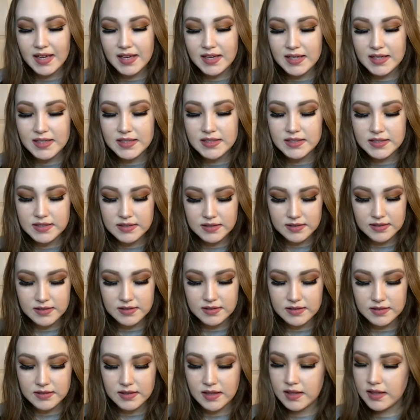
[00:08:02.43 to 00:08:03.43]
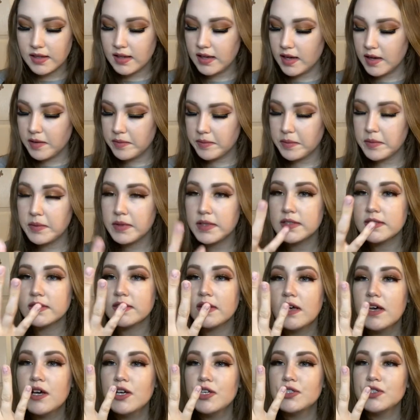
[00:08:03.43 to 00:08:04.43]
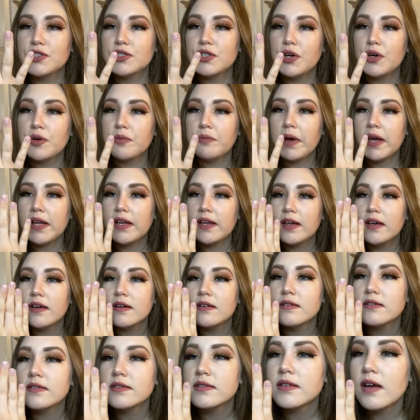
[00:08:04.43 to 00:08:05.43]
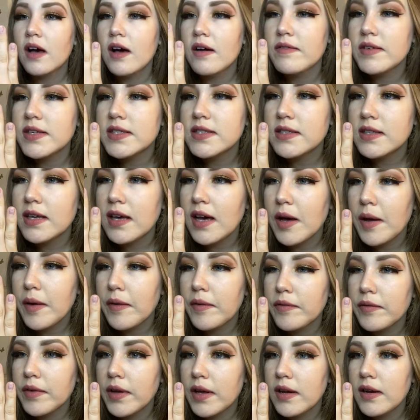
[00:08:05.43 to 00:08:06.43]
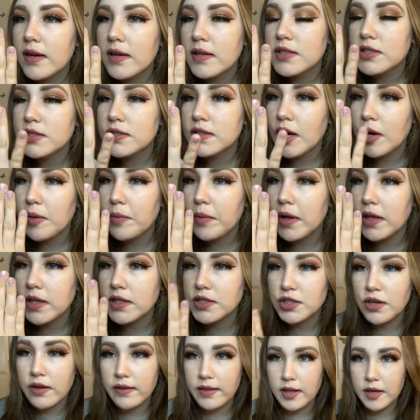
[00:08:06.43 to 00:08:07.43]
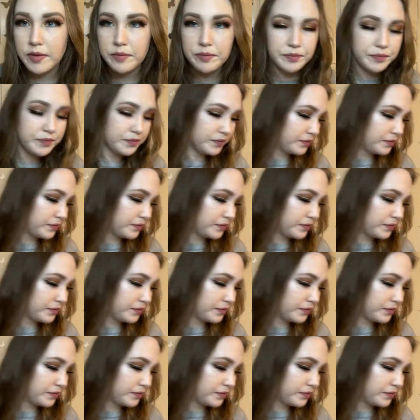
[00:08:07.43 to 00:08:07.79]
is, I think I have on this. So my nails obviously have nail polish on them